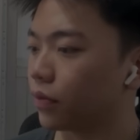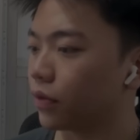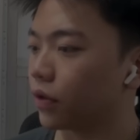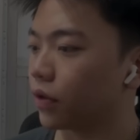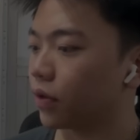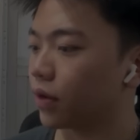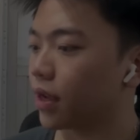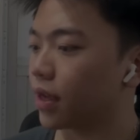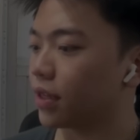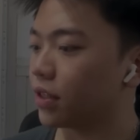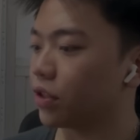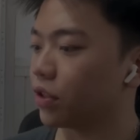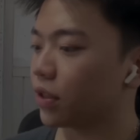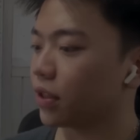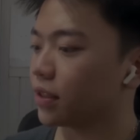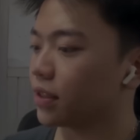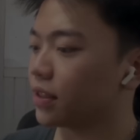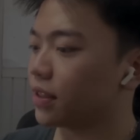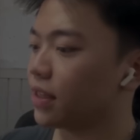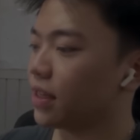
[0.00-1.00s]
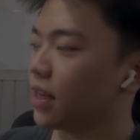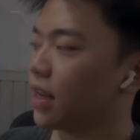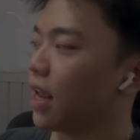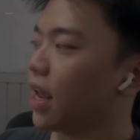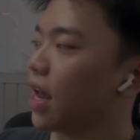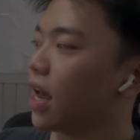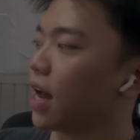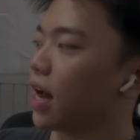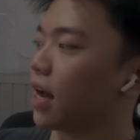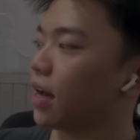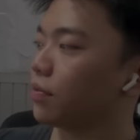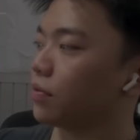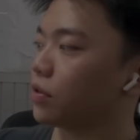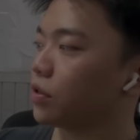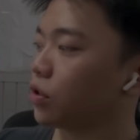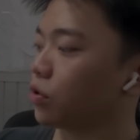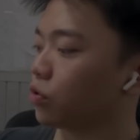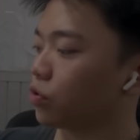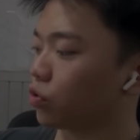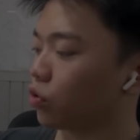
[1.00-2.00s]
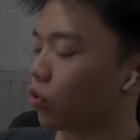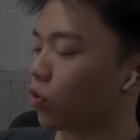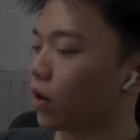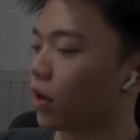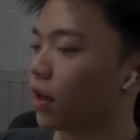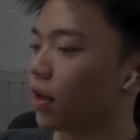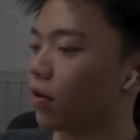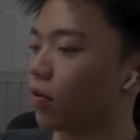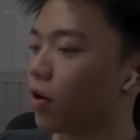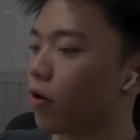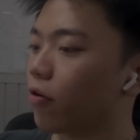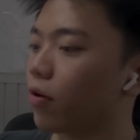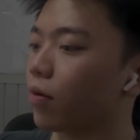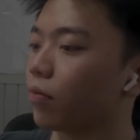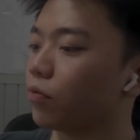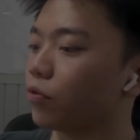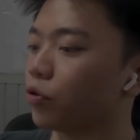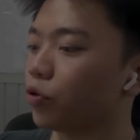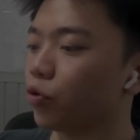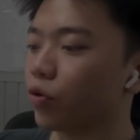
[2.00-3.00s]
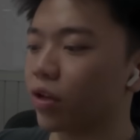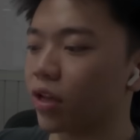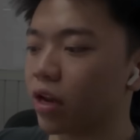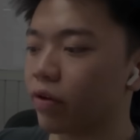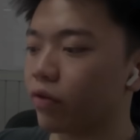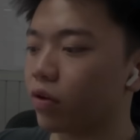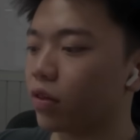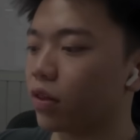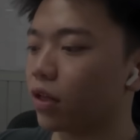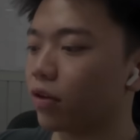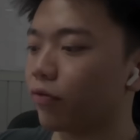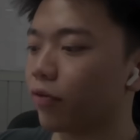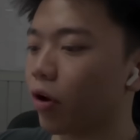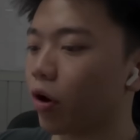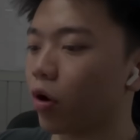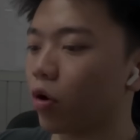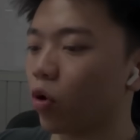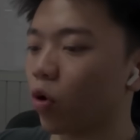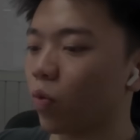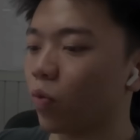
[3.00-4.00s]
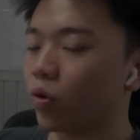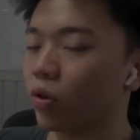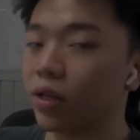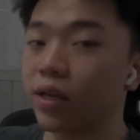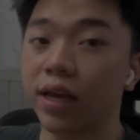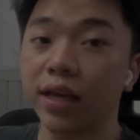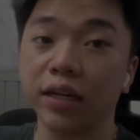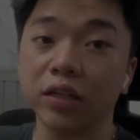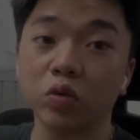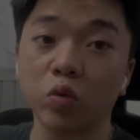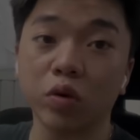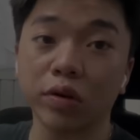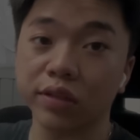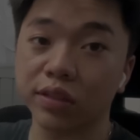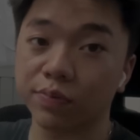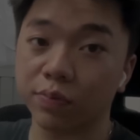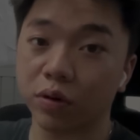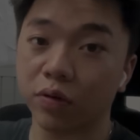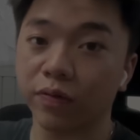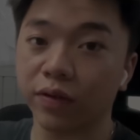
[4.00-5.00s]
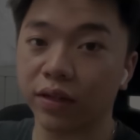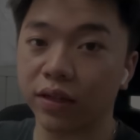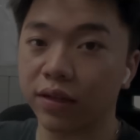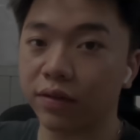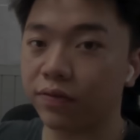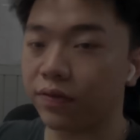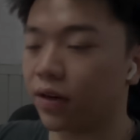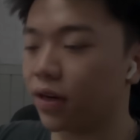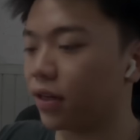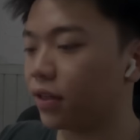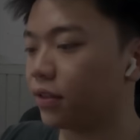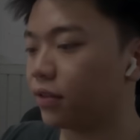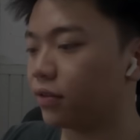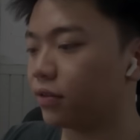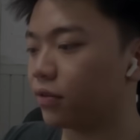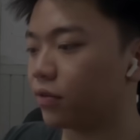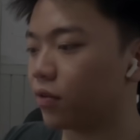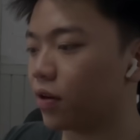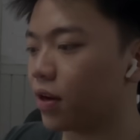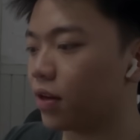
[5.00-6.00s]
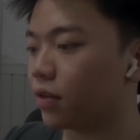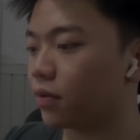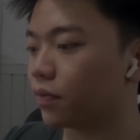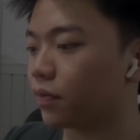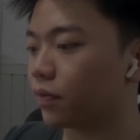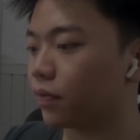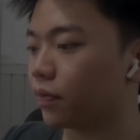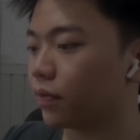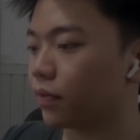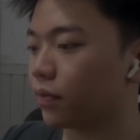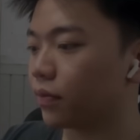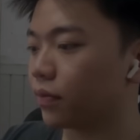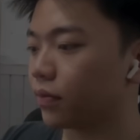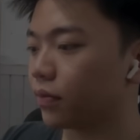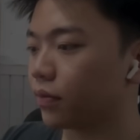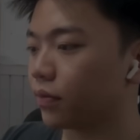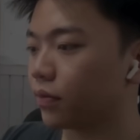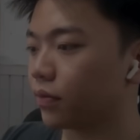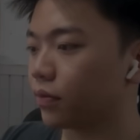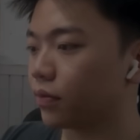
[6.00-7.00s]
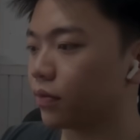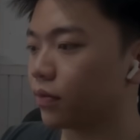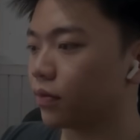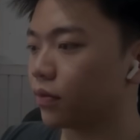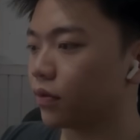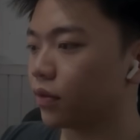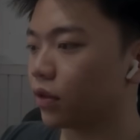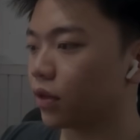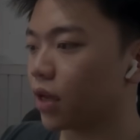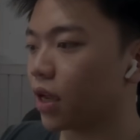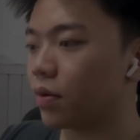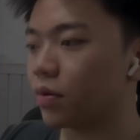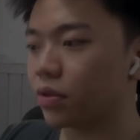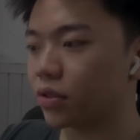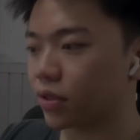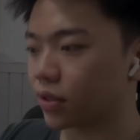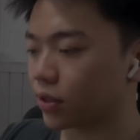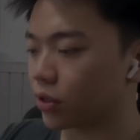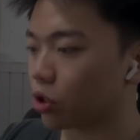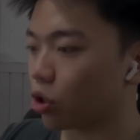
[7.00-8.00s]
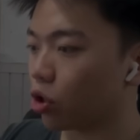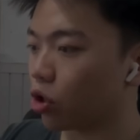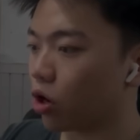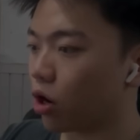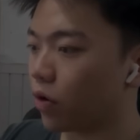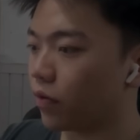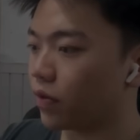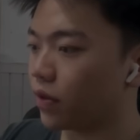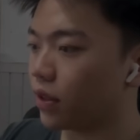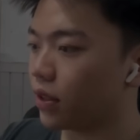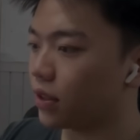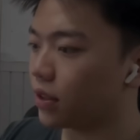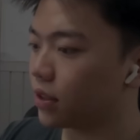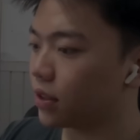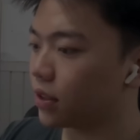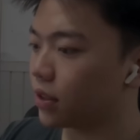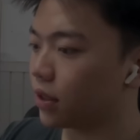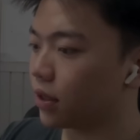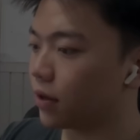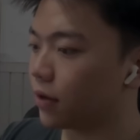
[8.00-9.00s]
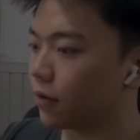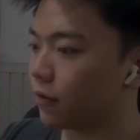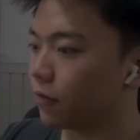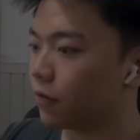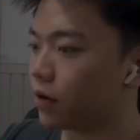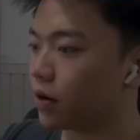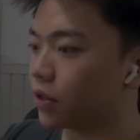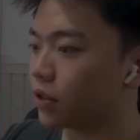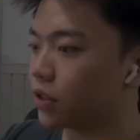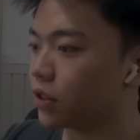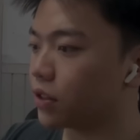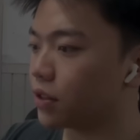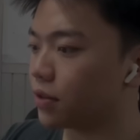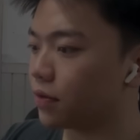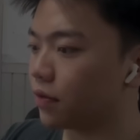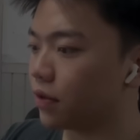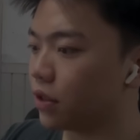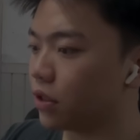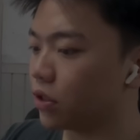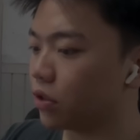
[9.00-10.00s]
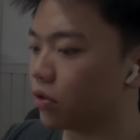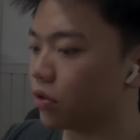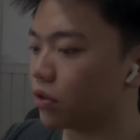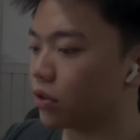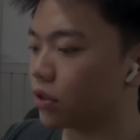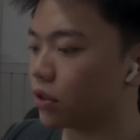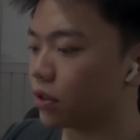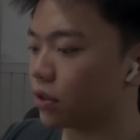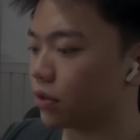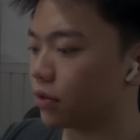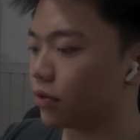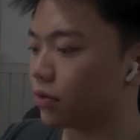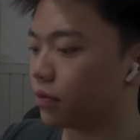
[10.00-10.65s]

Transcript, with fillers: Okay, as you can see, I'm still scrolling around, I'm doing everything very normally and it works perfectly fine, right? Okay, I'm just gonna turn off these functions, features.